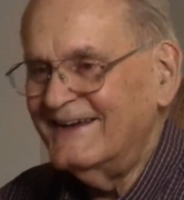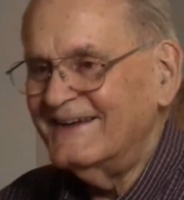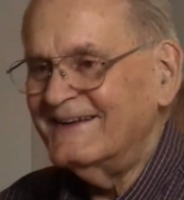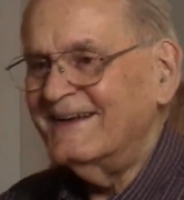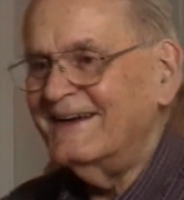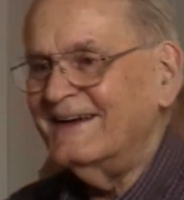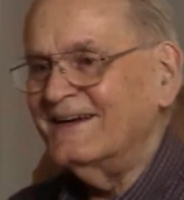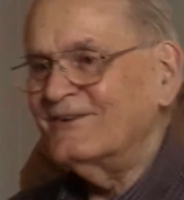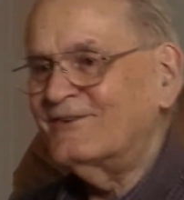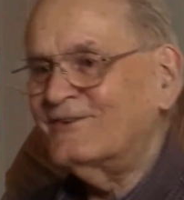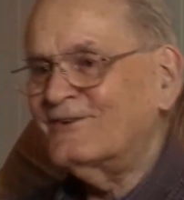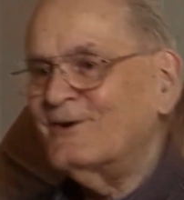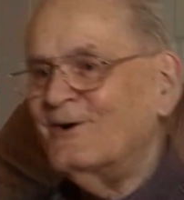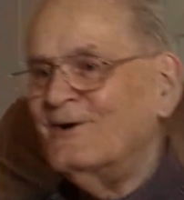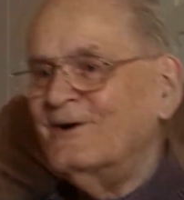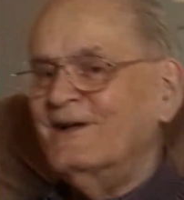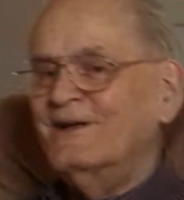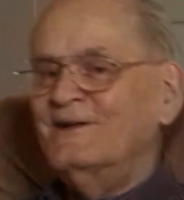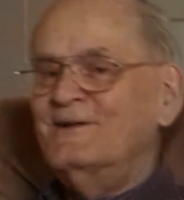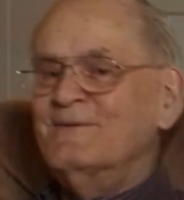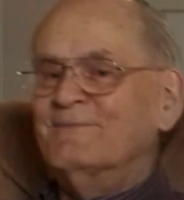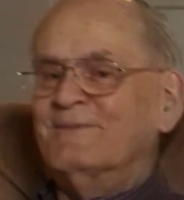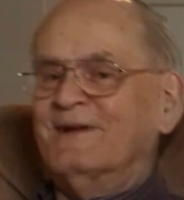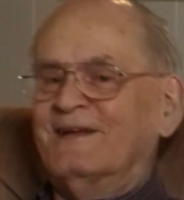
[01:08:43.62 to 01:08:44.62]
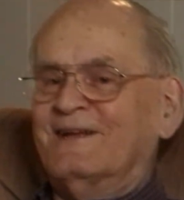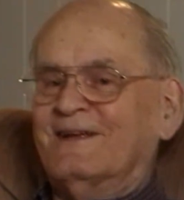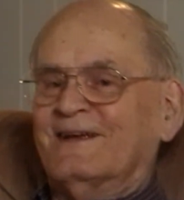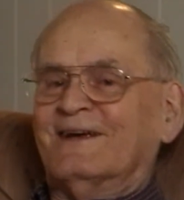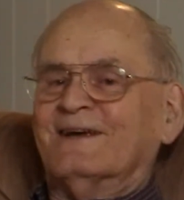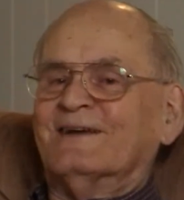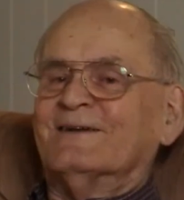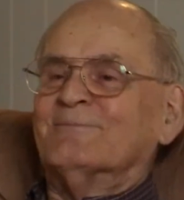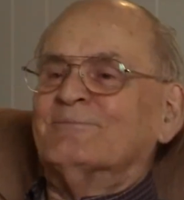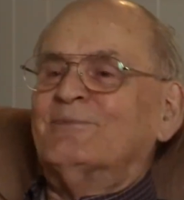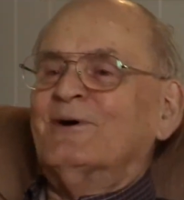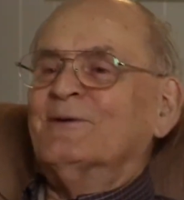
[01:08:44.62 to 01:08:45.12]
They escorted me,
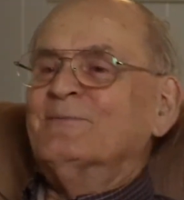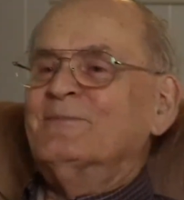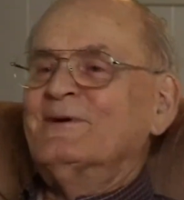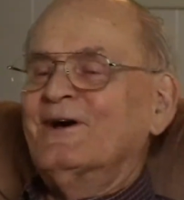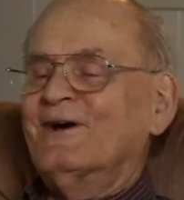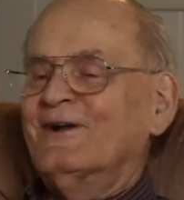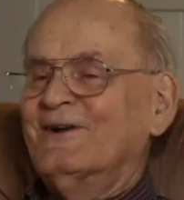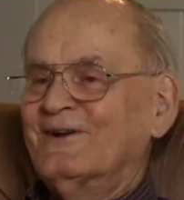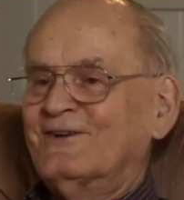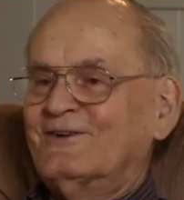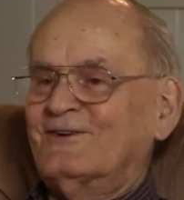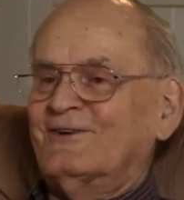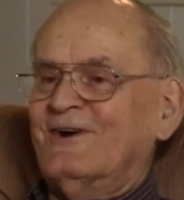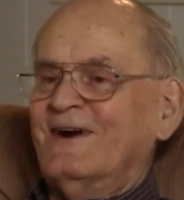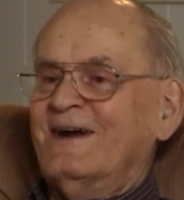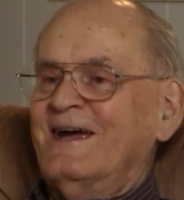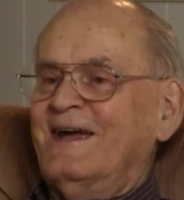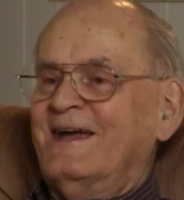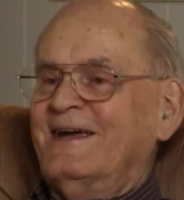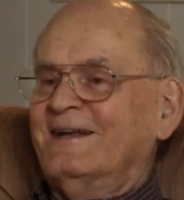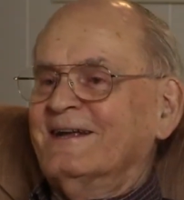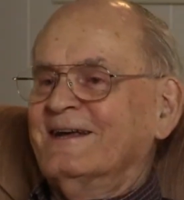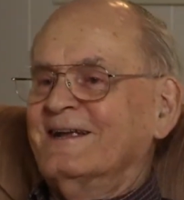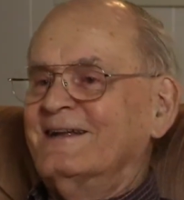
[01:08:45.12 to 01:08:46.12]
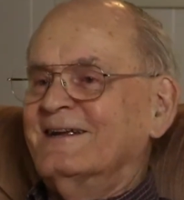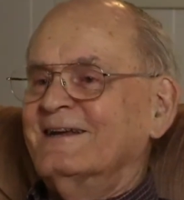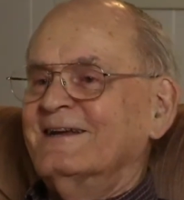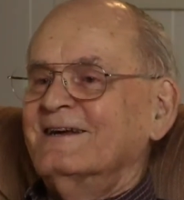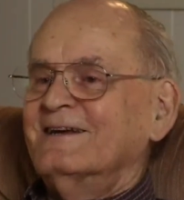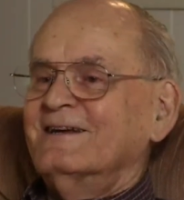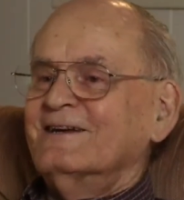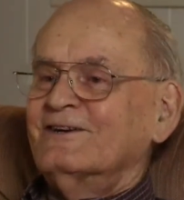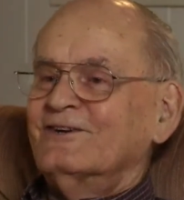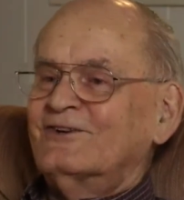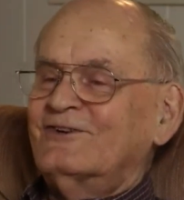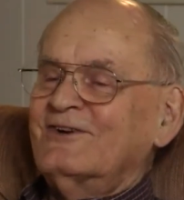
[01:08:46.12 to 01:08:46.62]
put me on the train, and
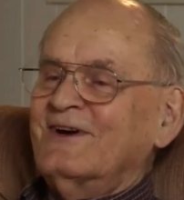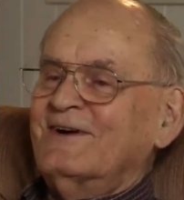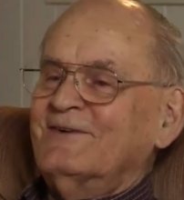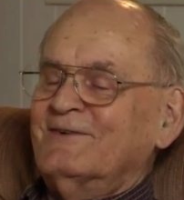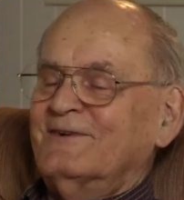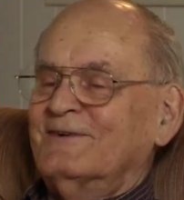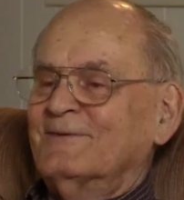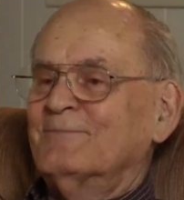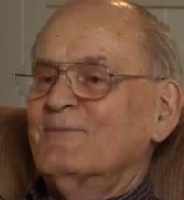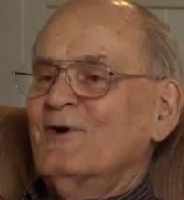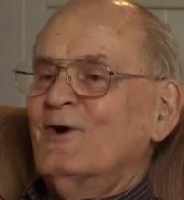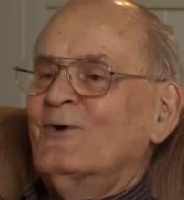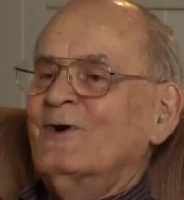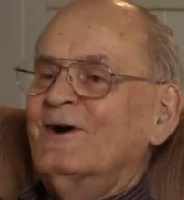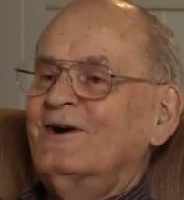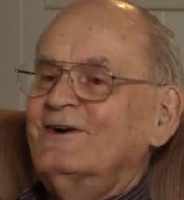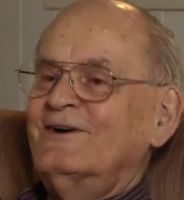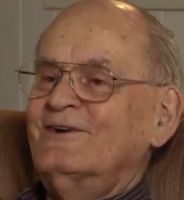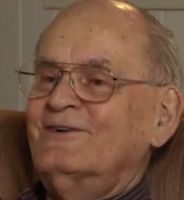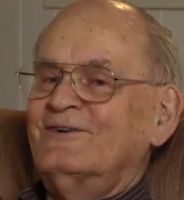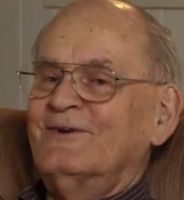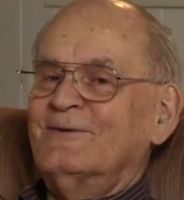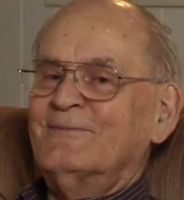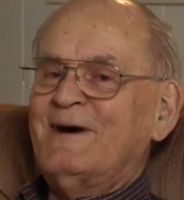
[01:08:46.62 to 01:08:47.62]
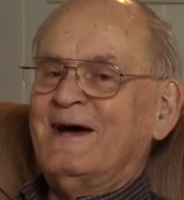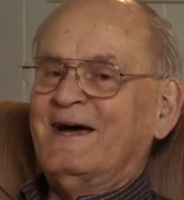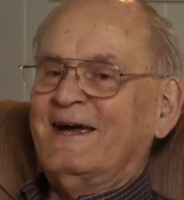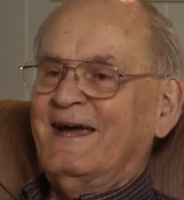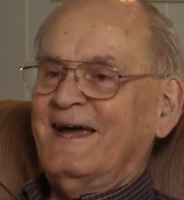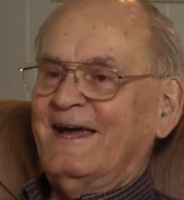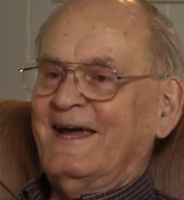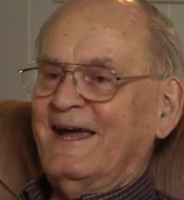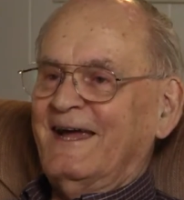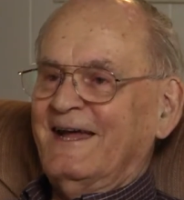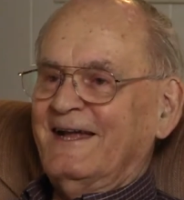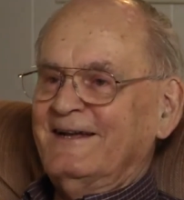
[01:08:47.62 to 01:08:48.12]
shoved the orders in my
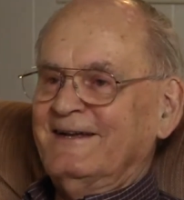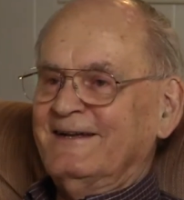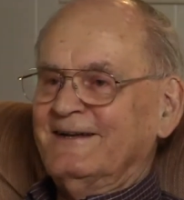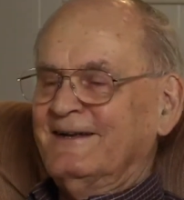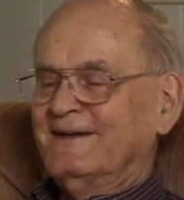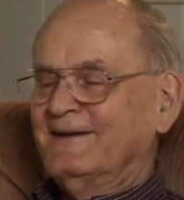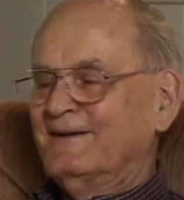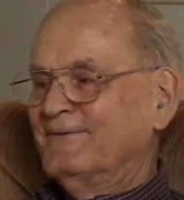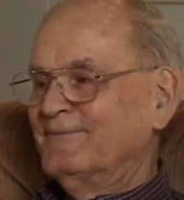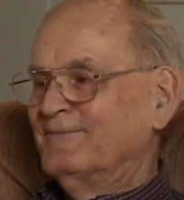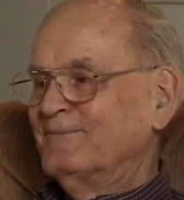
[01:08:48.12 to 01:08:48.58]
hand.